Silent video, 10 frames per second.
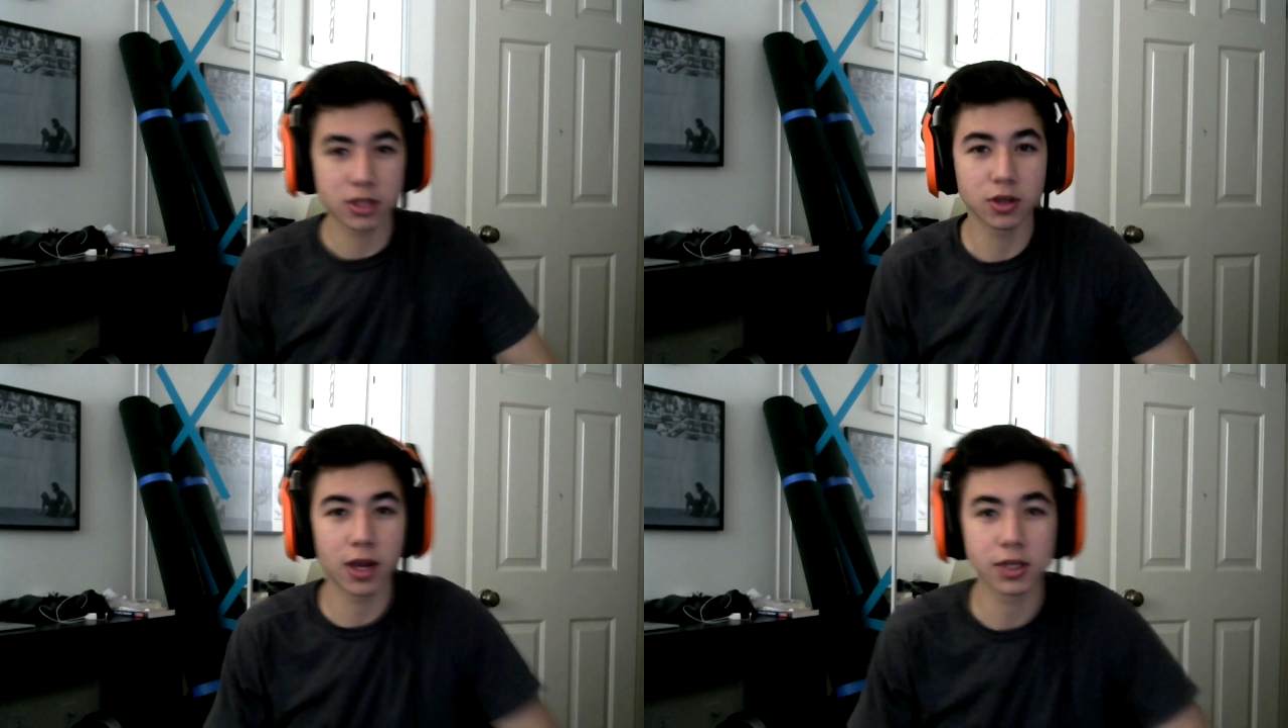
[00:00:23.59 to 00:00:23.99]

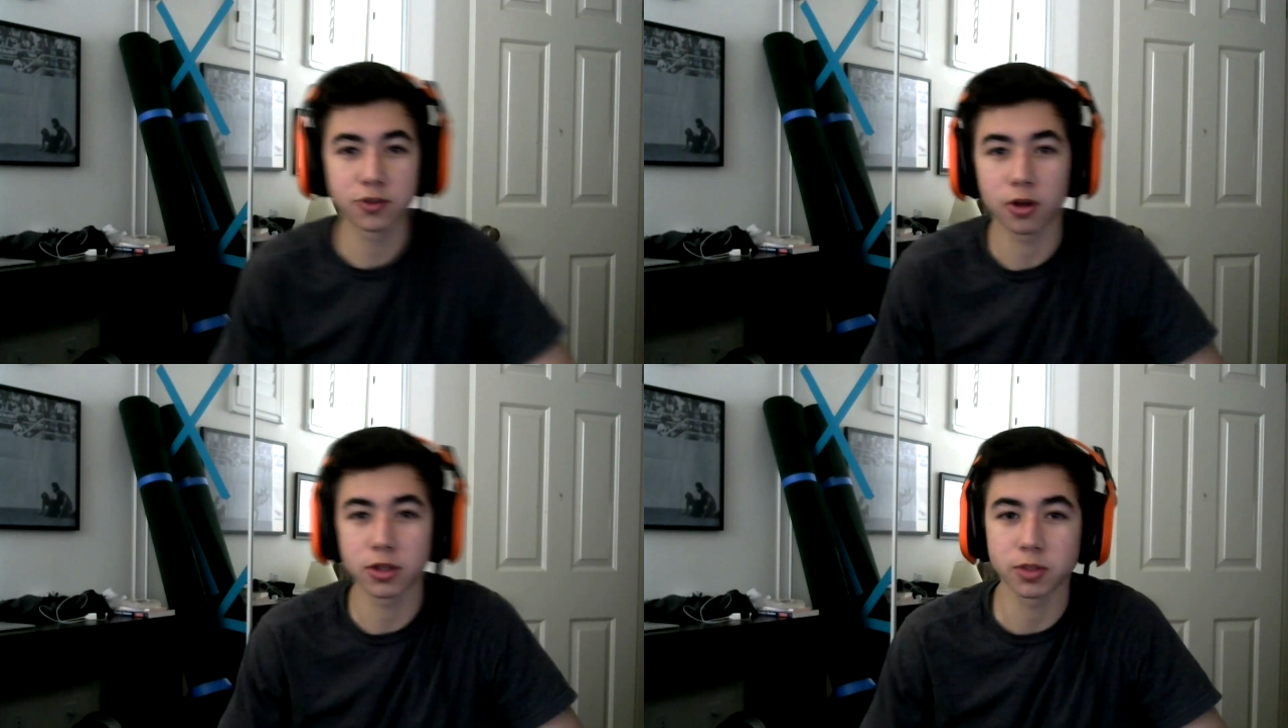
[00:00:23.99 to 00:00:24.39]
to you guys
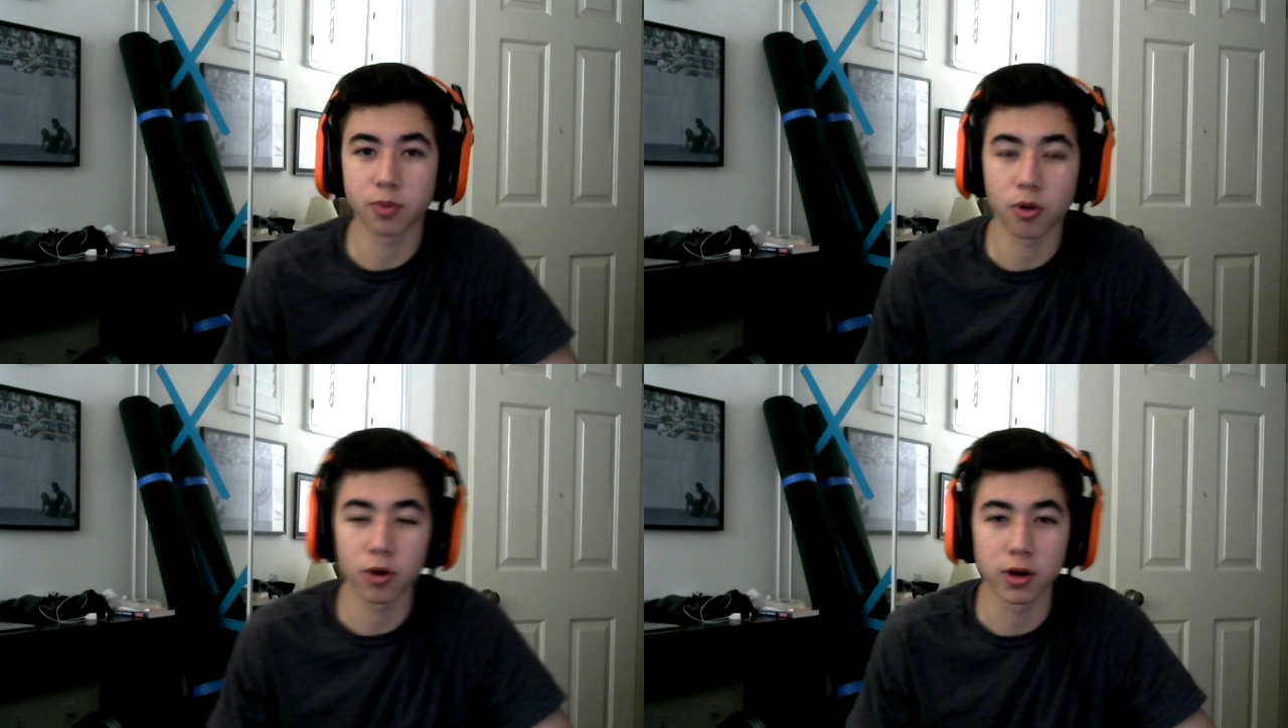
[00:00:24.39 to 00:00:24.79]
for all the
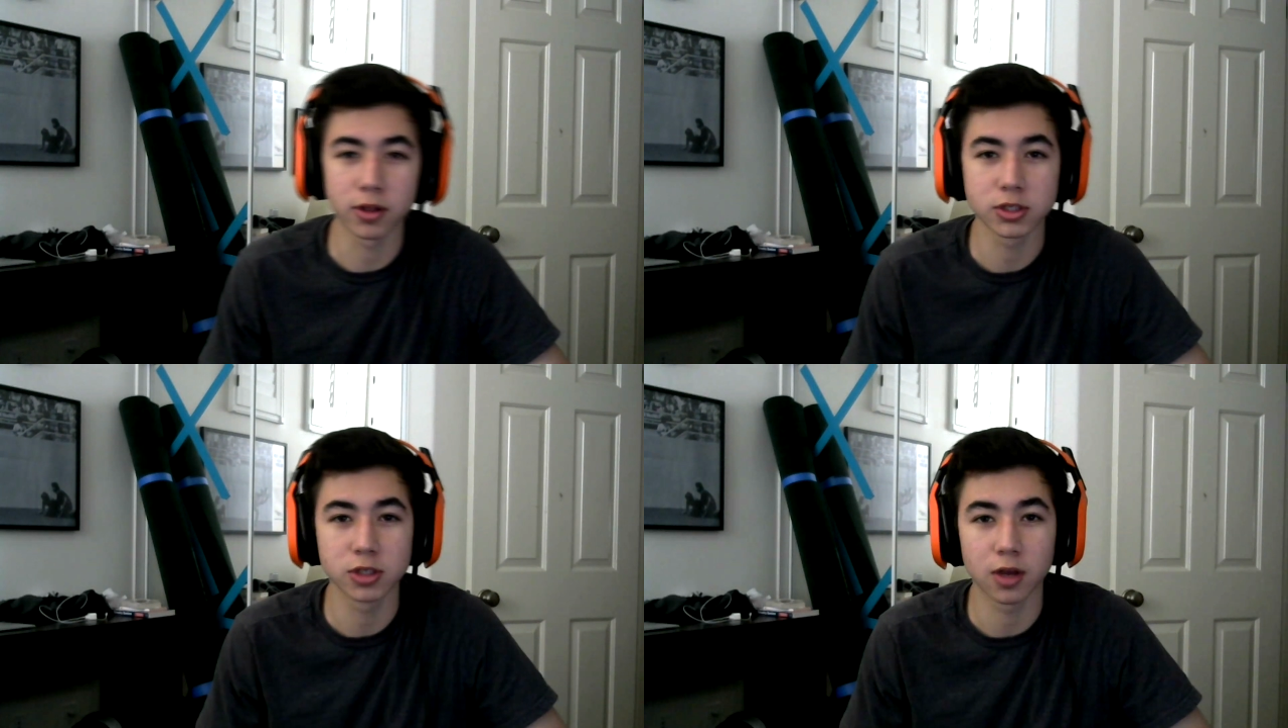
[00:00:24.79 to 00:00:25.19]
support and all
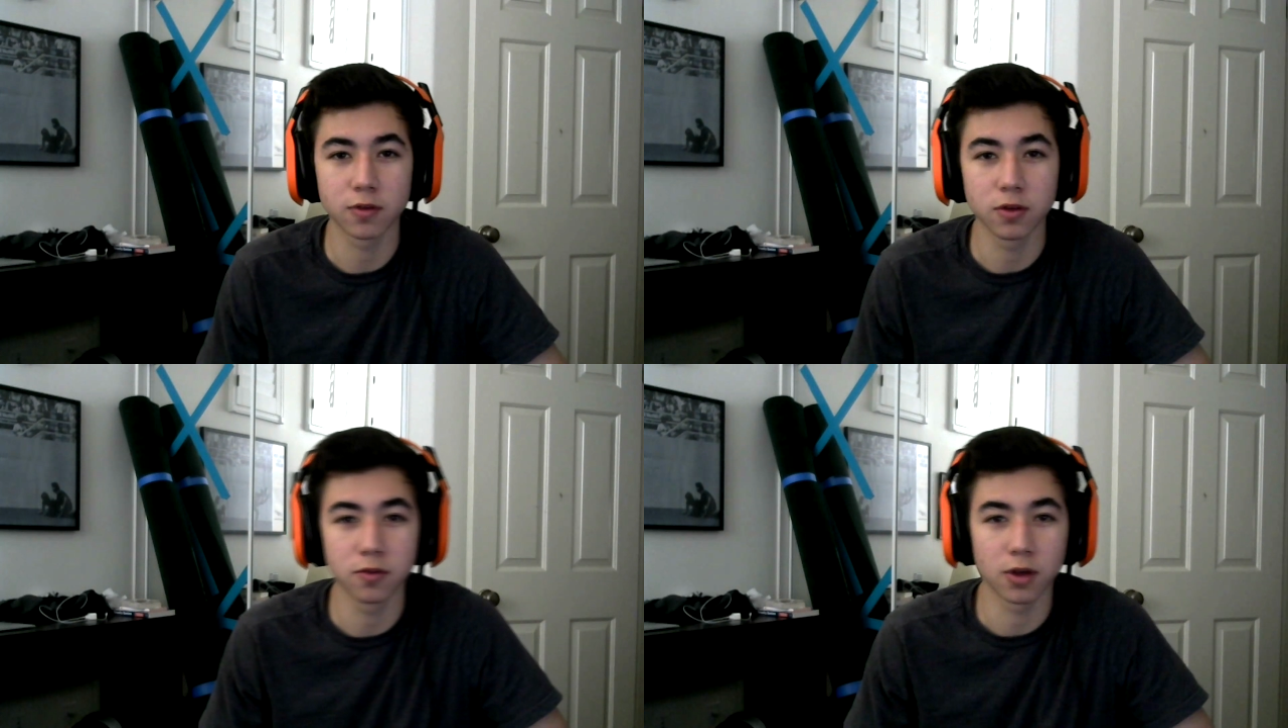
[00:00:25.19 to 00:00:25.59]
the stuff
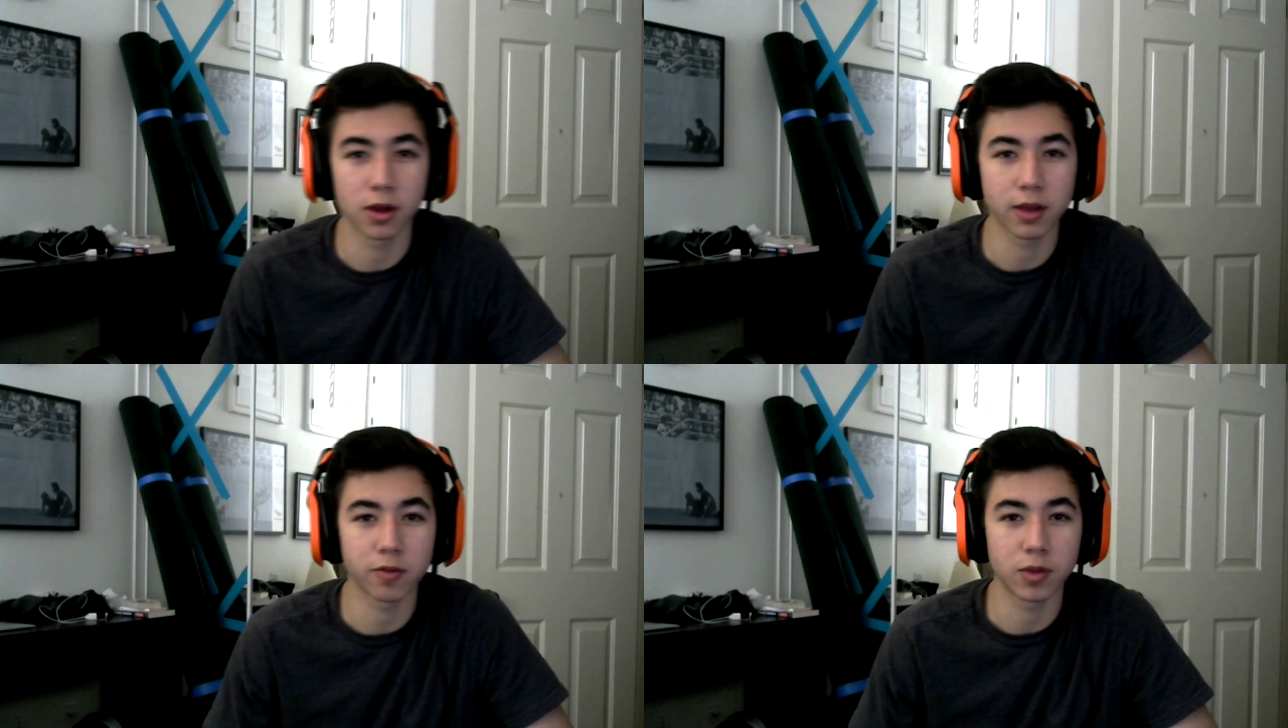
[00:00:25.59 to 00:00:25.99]
you've uh,
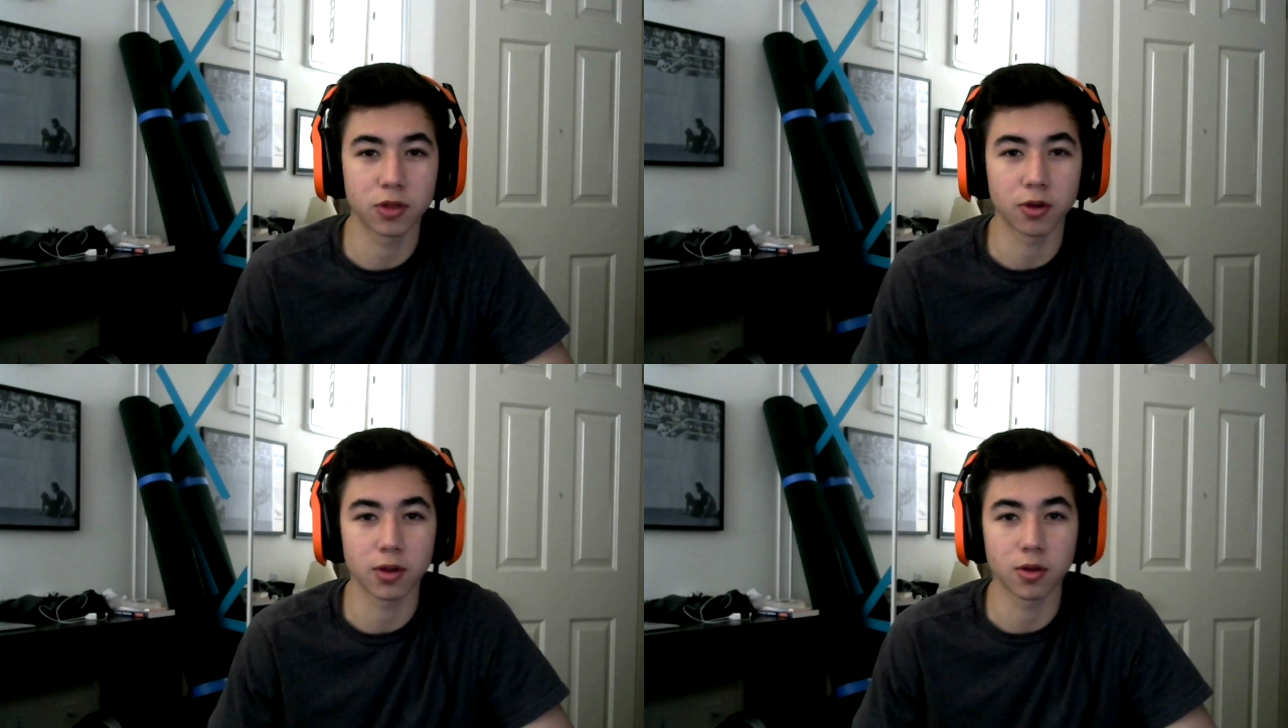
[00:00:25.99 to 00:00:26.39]
given me
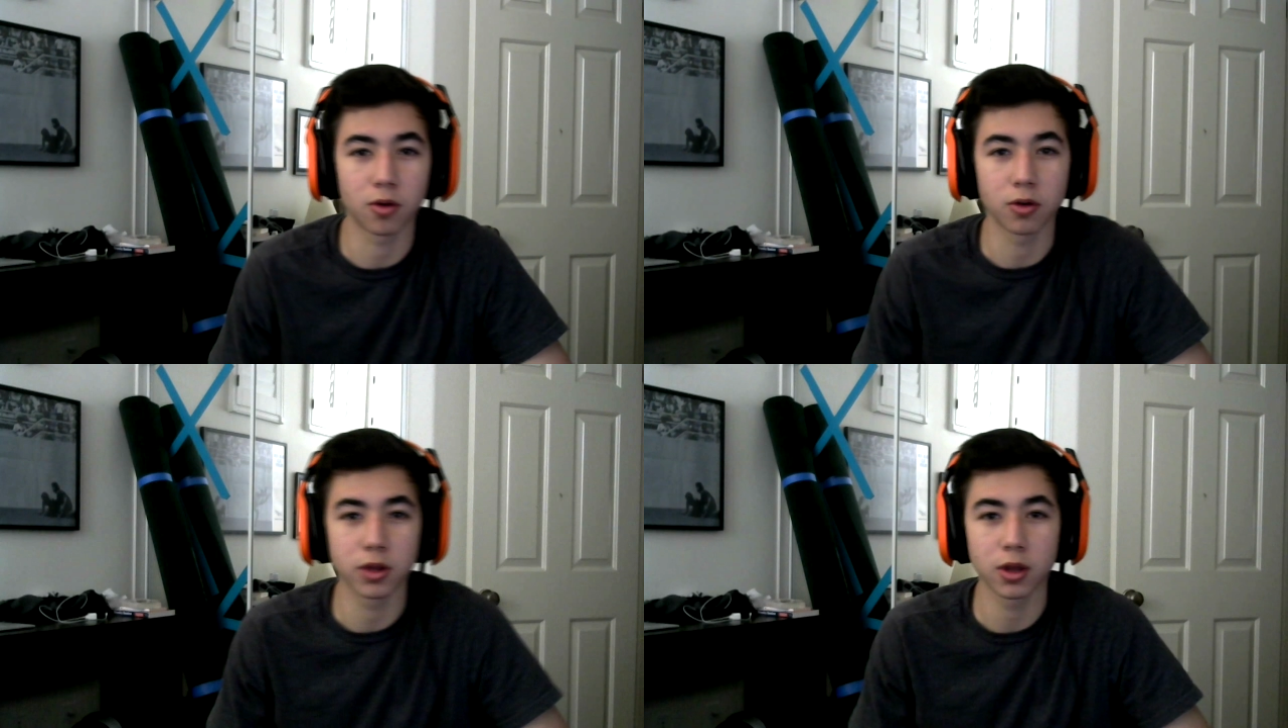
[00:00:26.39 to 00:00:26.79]
throughout the
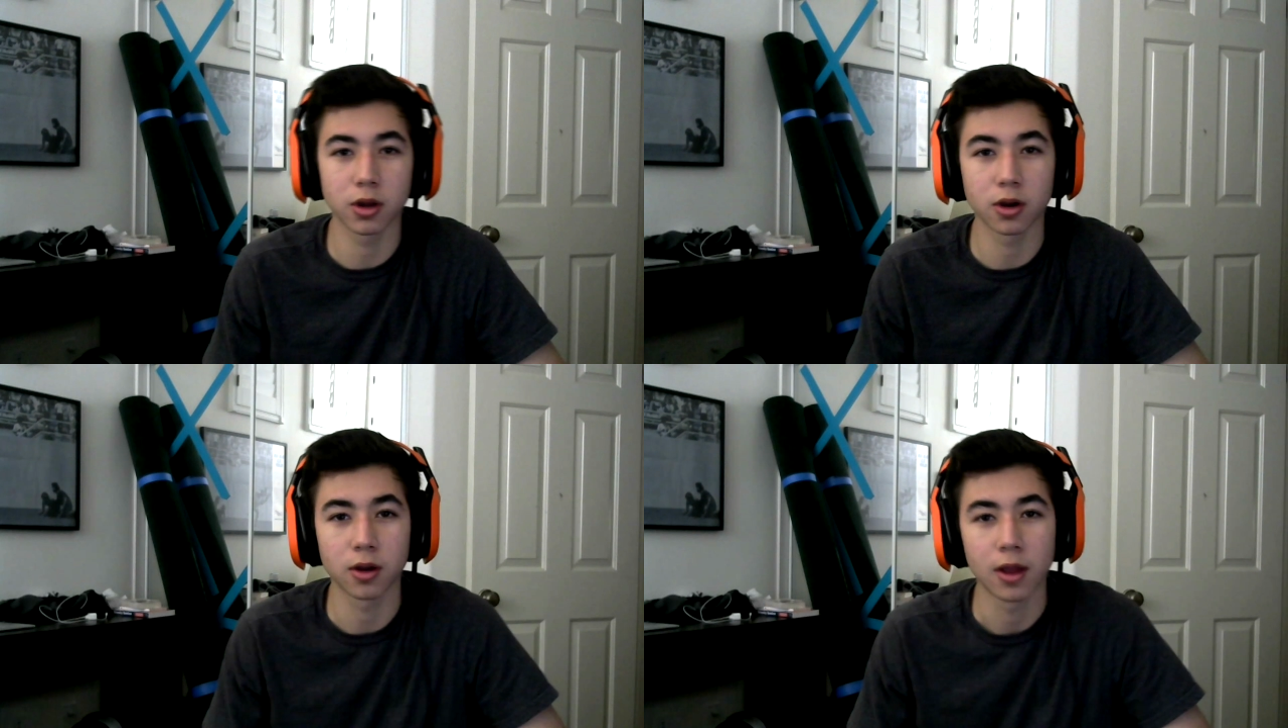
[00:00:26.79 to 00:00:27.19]
whole year.